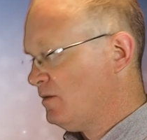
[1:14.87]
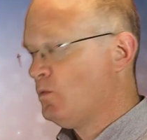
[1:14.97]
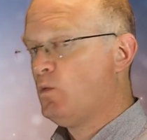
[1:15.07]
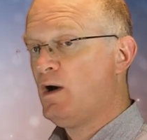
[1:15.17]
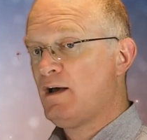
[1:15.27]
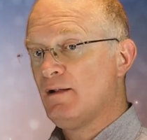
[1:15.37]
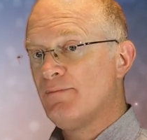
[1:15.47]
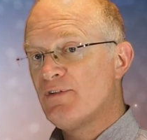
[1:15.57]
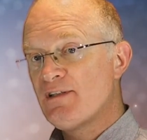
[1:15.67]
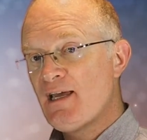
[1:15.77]
Well,
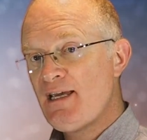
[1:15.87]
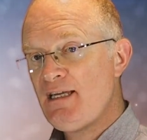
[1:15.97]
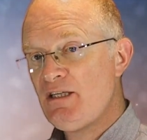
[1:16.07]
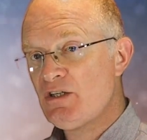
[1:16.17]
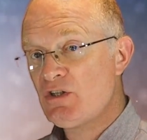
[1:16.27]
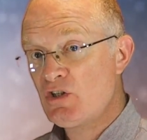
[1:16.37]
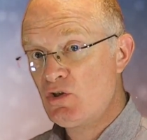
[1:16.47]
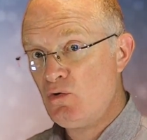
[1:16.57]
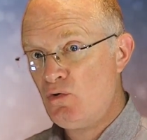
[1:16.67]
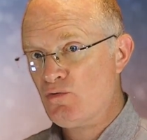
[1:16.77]
today's
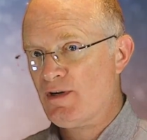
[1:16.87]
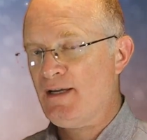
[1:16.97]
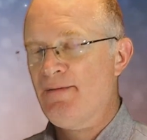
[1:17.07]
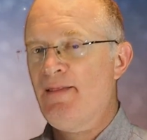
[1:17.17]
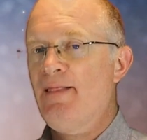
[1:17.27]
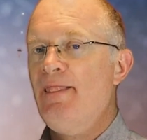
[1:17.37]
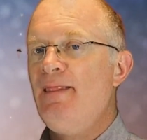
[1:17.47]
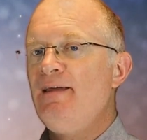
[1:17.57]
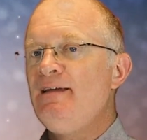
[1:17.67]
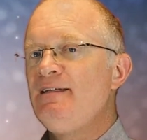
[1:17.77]
story
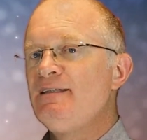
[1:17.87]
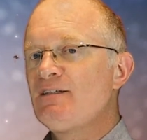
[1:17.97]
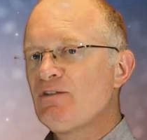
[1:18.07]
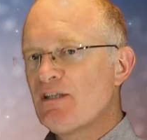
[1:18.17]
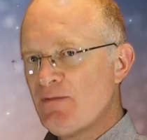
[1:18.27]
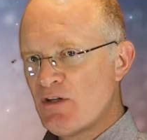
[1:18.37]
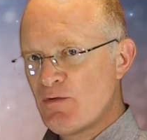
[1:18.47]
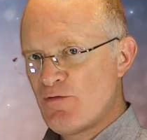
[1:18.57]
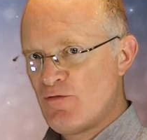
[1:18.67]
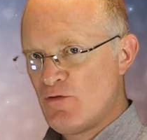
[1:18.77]
has got something to do
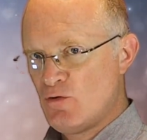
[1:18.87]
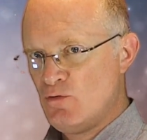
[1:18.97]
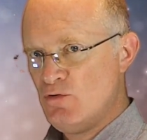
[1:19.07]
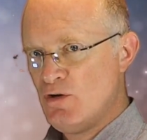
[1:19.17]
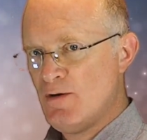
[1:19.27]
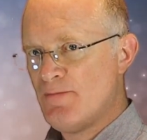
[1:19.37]
with food.